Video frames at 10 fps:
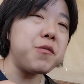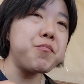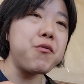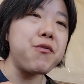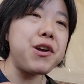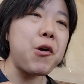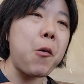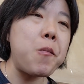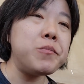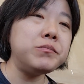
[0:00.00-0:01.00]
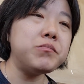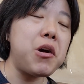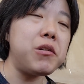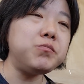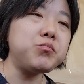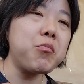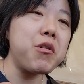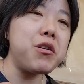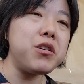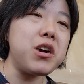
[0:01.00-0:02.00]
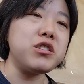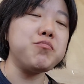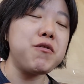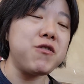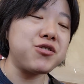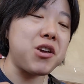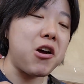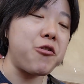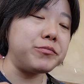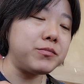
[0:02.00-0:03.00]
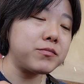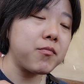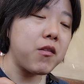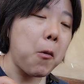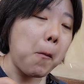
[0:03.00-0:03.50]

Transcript: It's like eating burrito, but it has breakfast style.